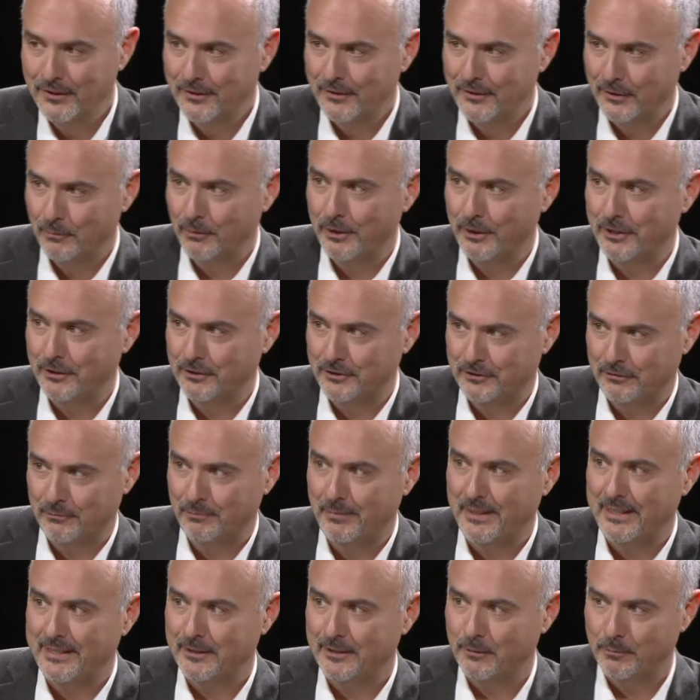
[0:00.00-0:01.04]
the rigors of
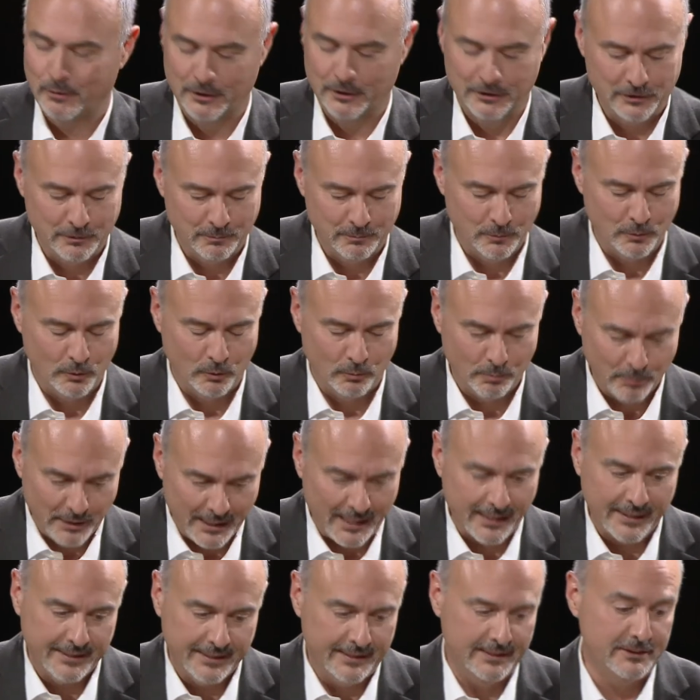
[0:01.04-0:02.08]
being a principal
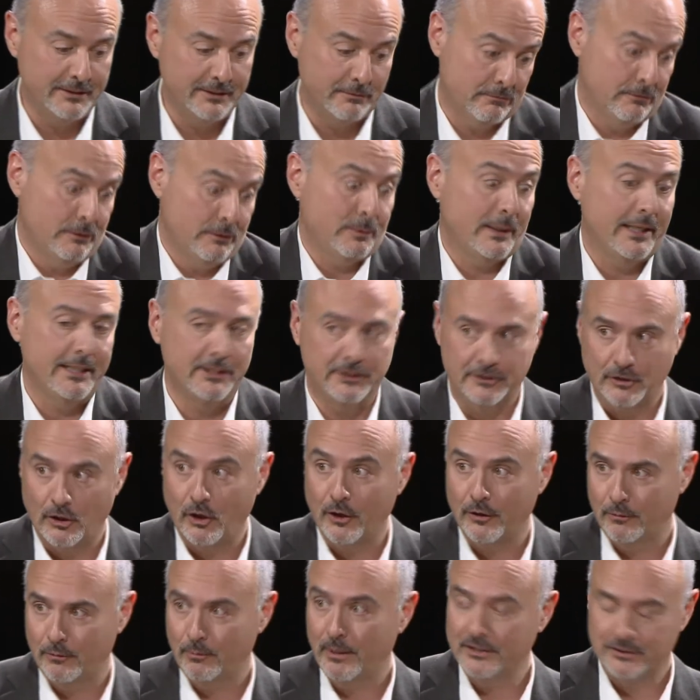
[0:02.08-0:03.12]
package and replace
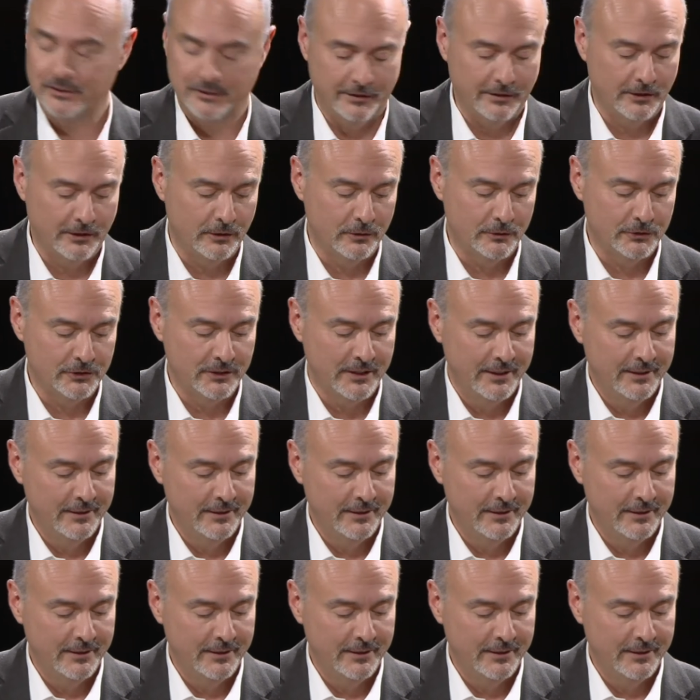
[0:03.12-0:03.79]
all the rest of those?